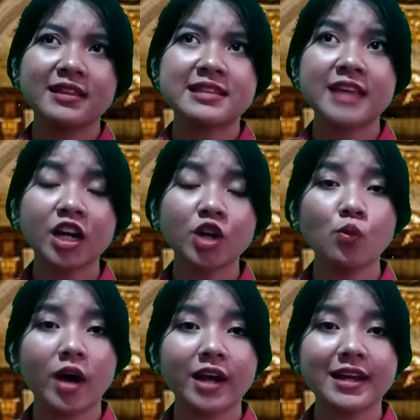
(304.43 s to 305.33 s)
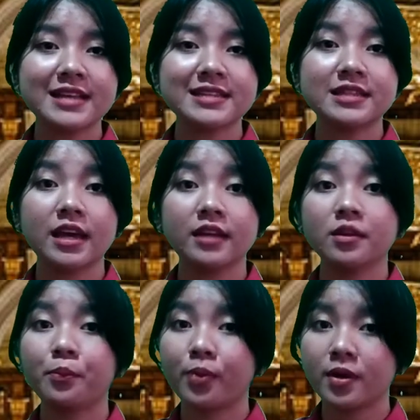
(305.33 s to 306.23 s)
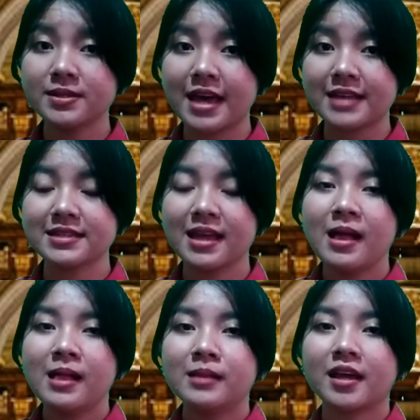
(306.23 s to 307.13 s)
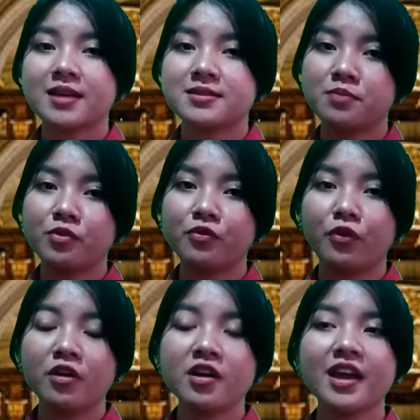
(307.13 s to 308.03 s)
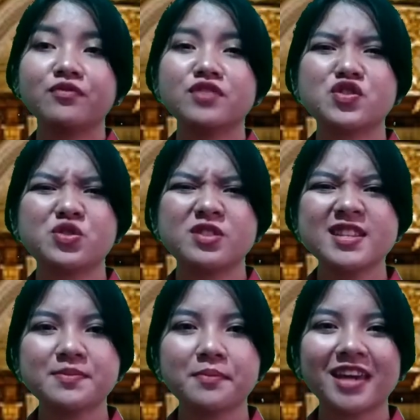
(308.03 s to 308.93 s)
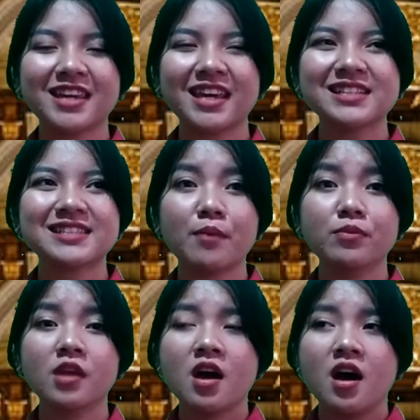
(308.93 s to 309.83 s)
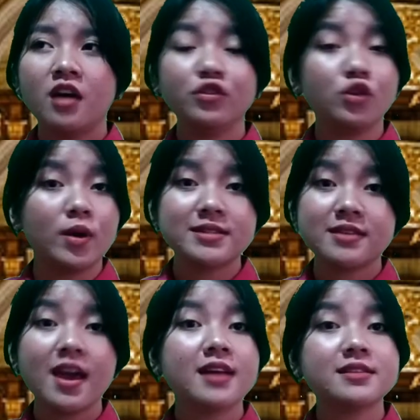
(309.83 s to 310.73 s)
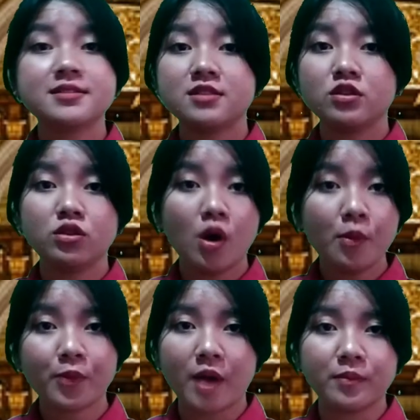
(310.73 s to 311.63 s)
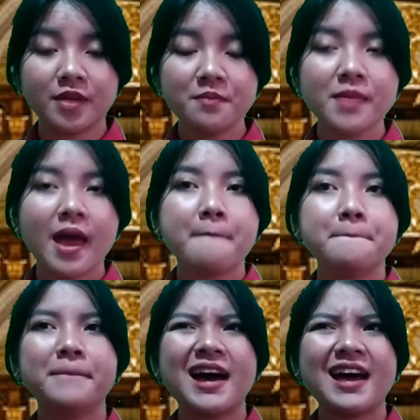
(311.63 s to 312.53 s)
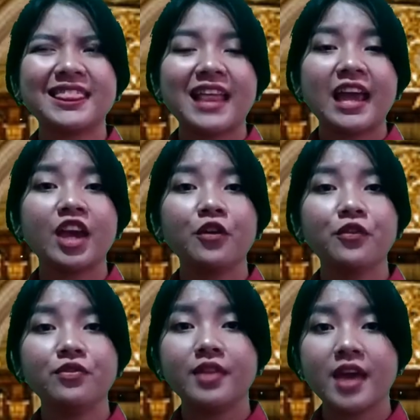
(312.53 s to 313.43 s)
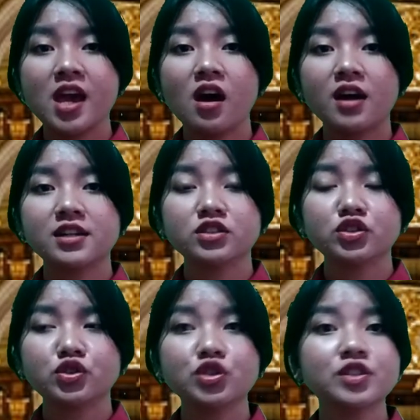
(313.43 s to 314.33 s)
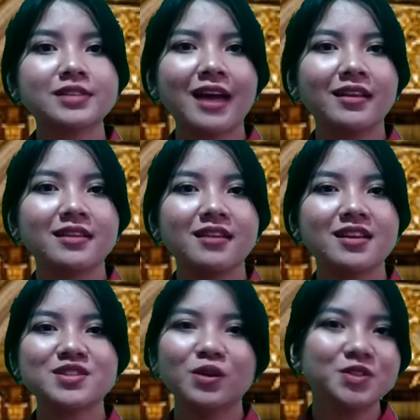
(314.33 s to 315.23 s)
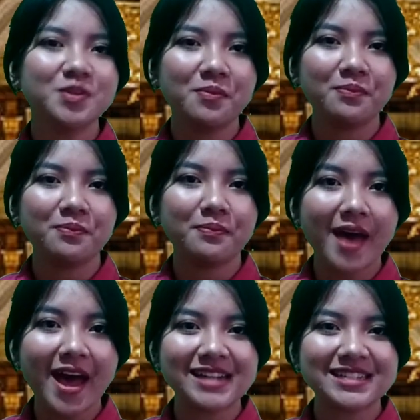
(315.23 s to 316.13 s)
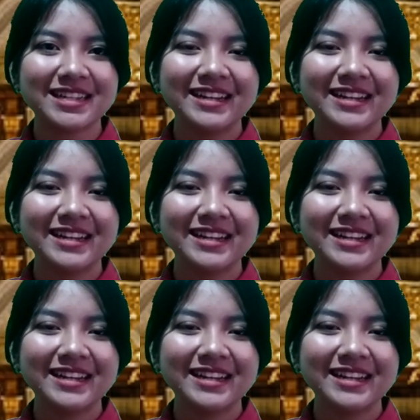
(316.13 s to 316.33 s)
The second one is in the process. Like I said before, if the students making some noisy, it's no problem, but if they are too silent, it's also bad.